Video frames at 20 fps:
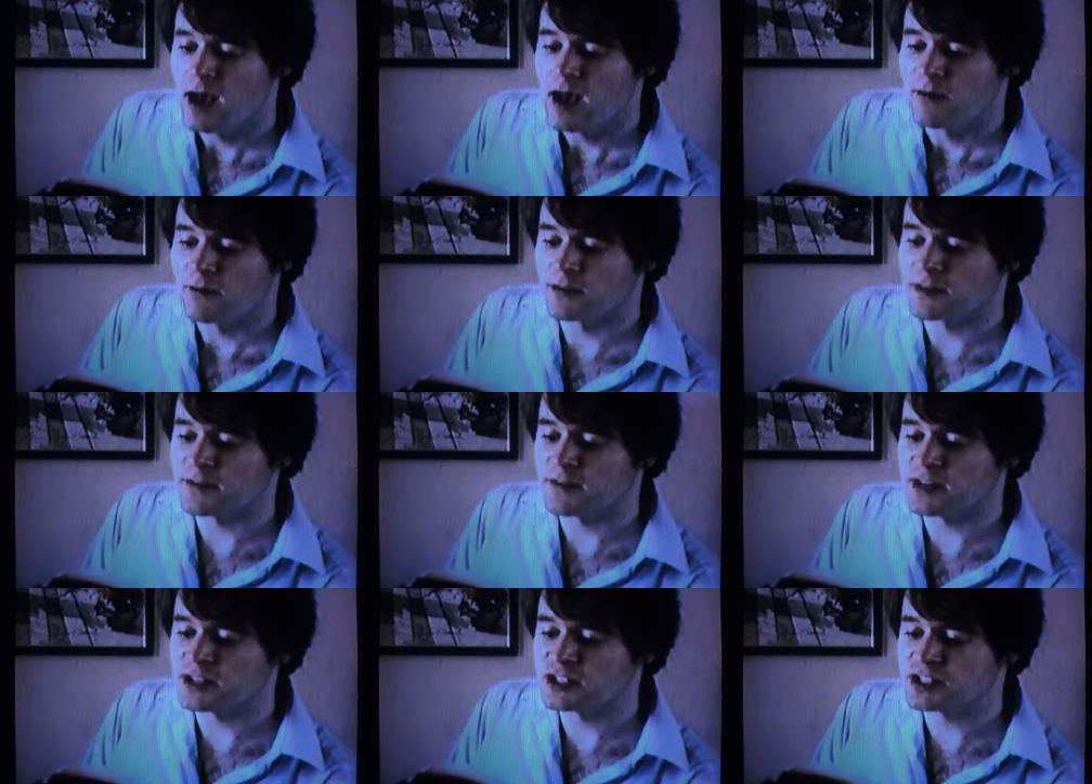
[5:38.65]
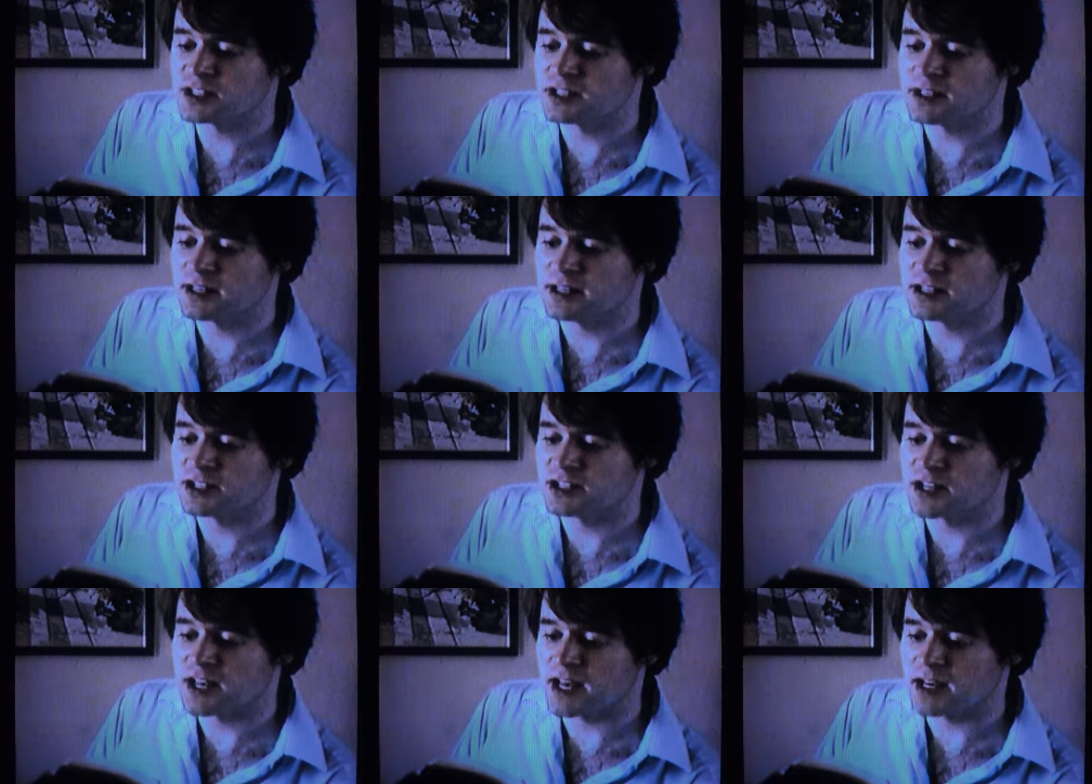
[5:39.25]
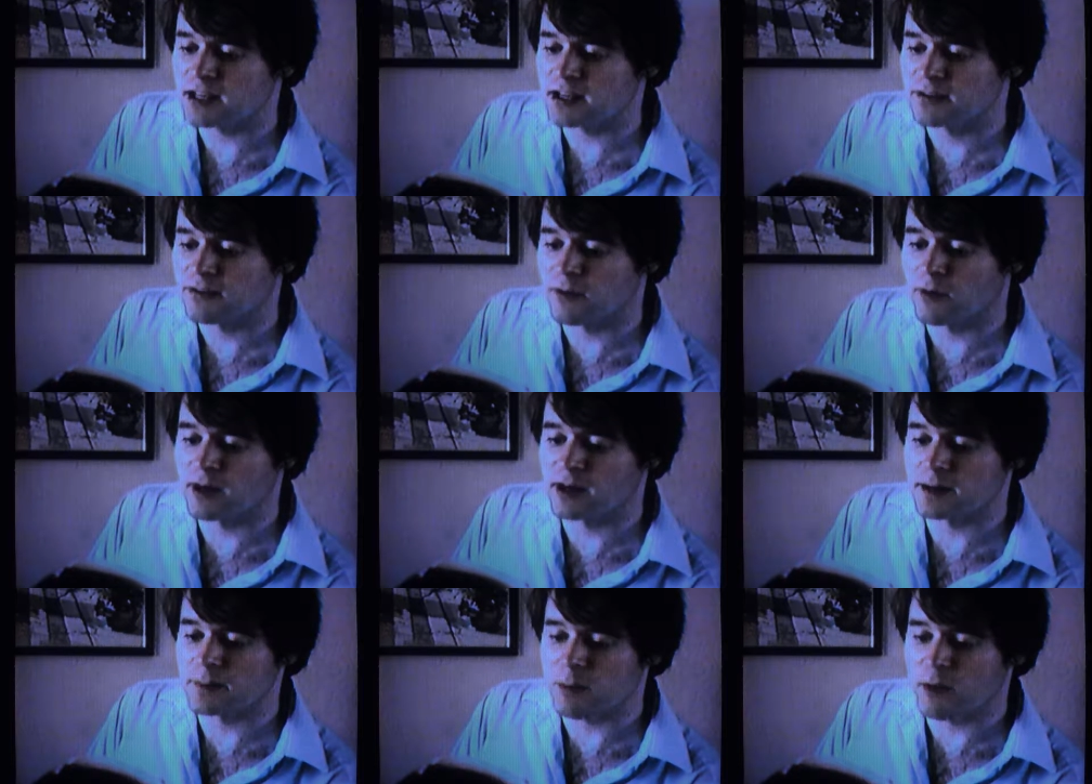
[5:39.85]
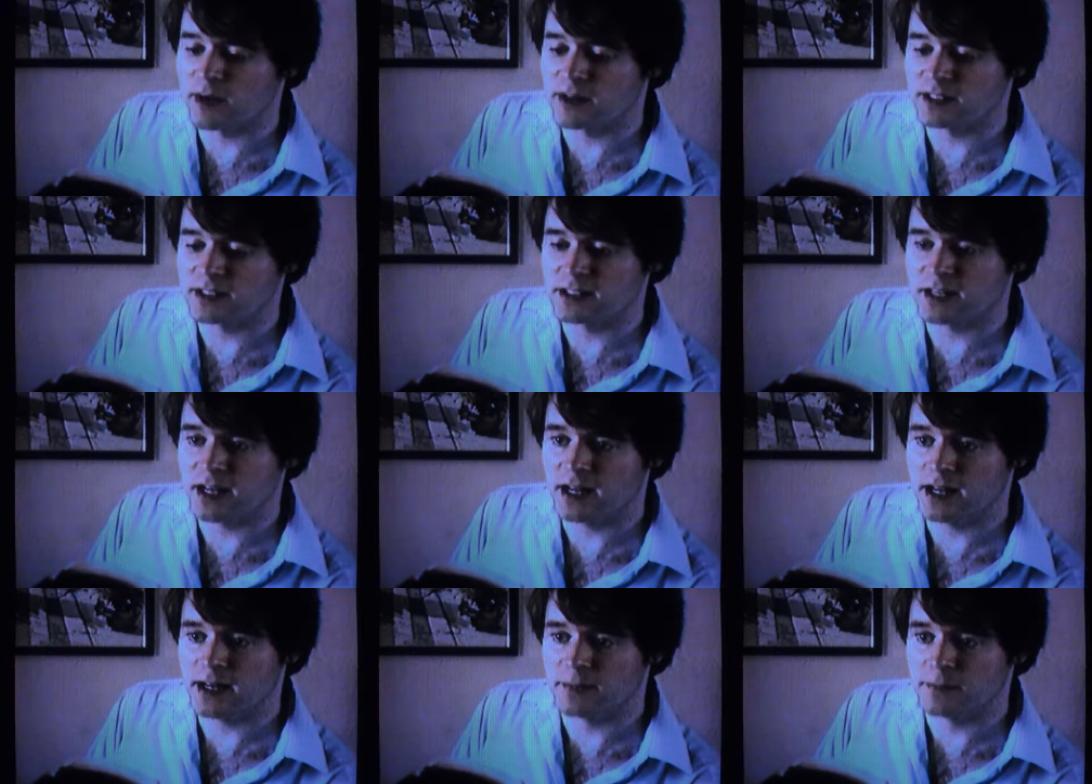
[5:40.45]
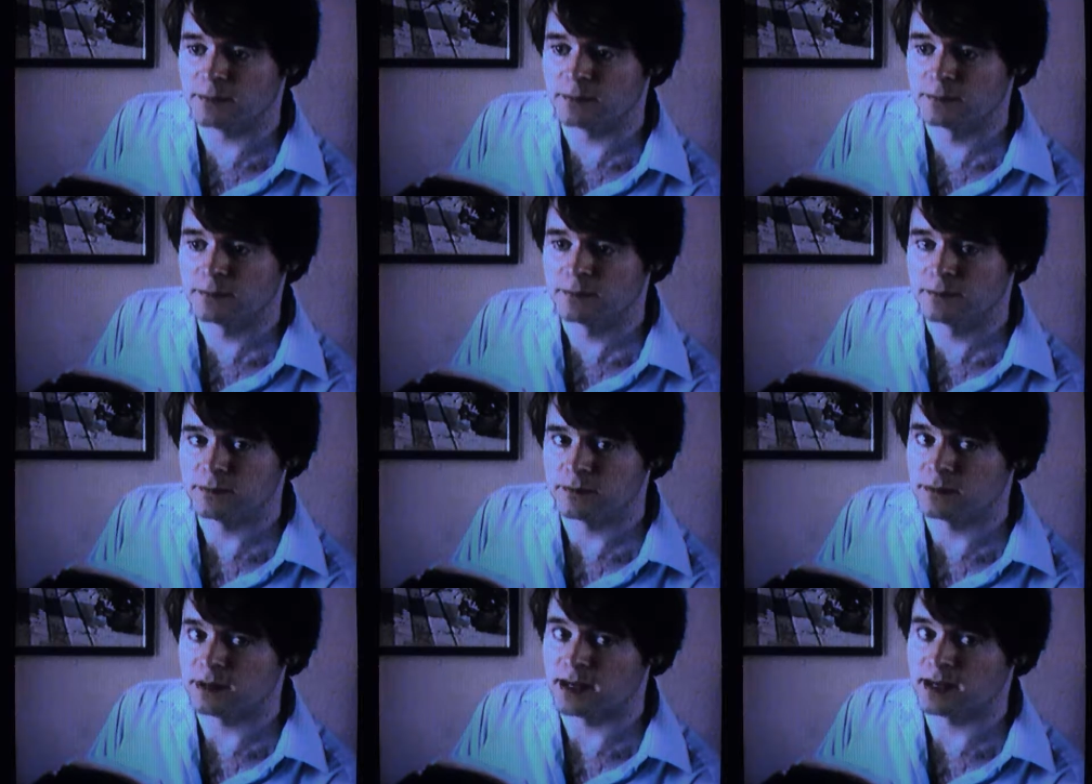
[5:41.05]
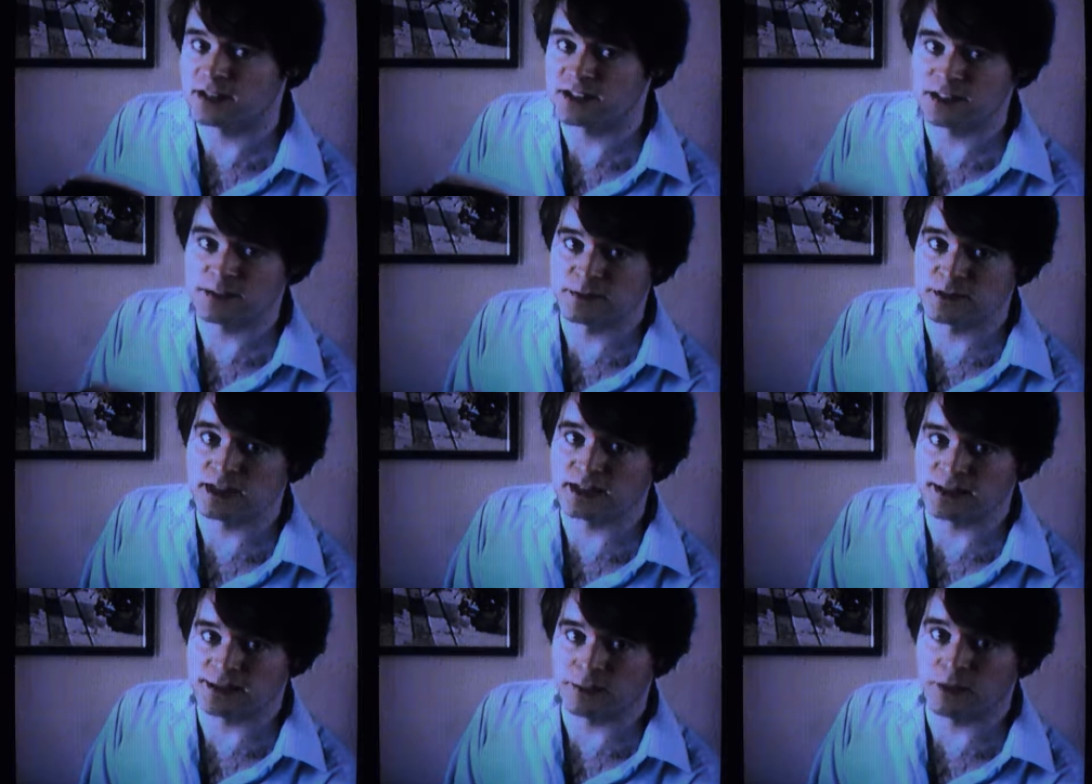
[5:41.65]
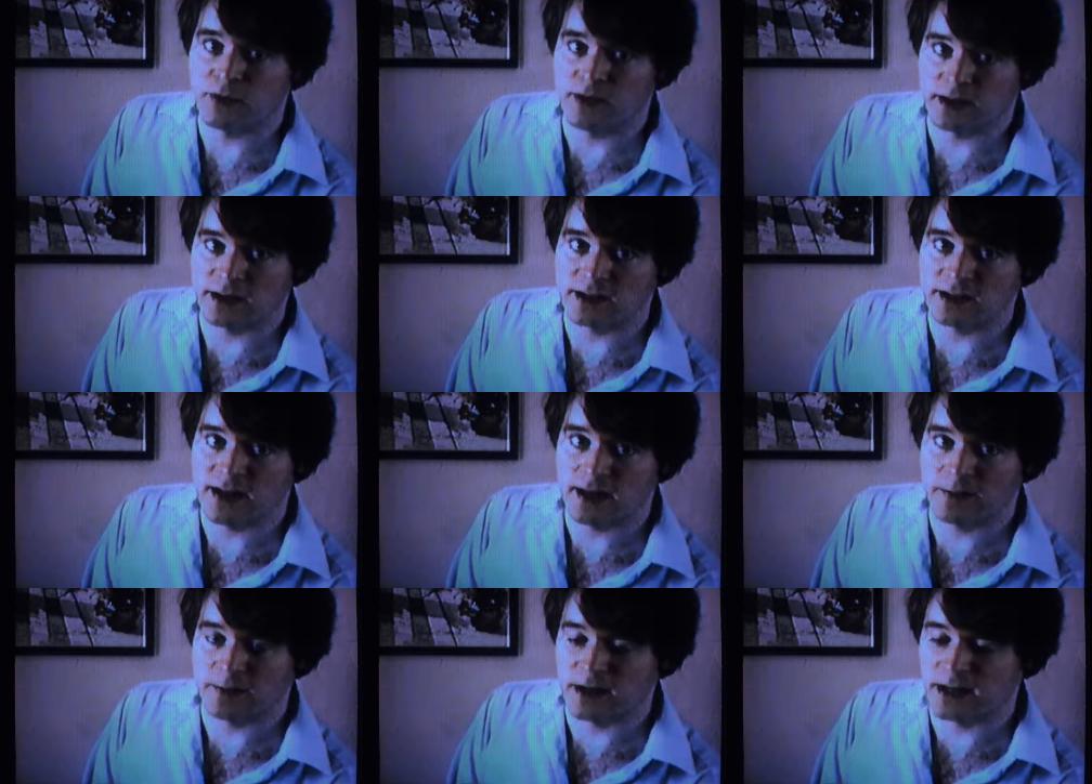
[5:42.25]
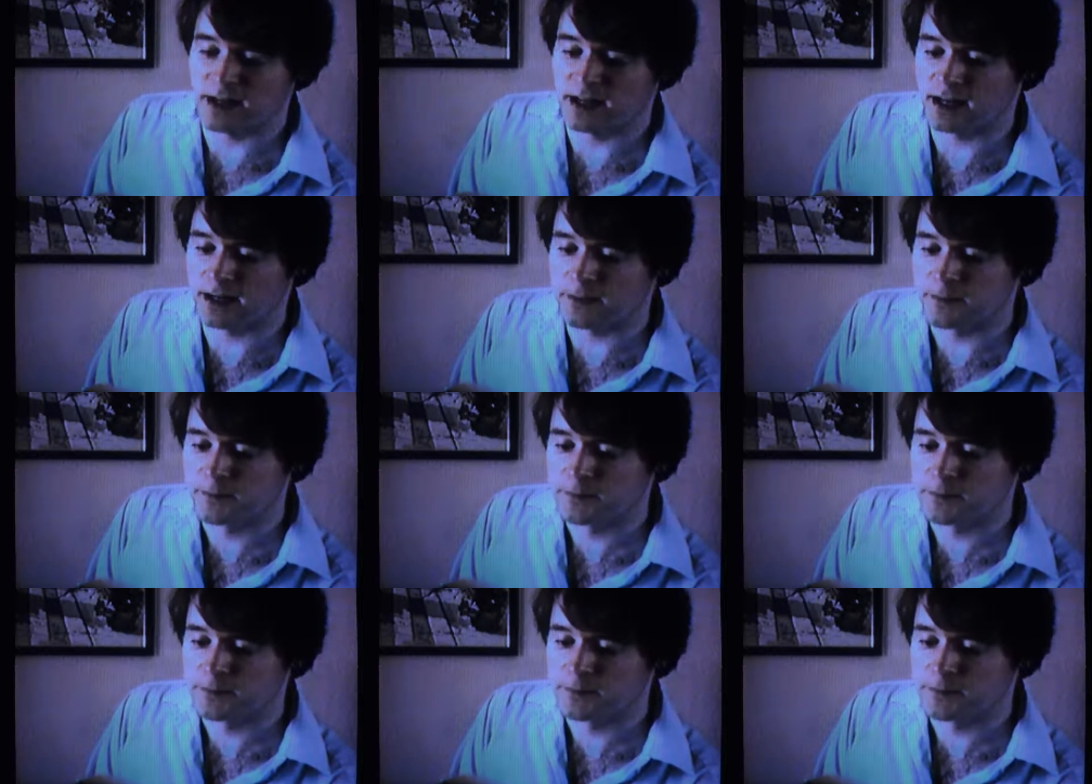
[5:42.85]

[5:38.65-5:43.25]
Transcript: For the vision is yet for an appointed time. And it seems like the appointed time right now.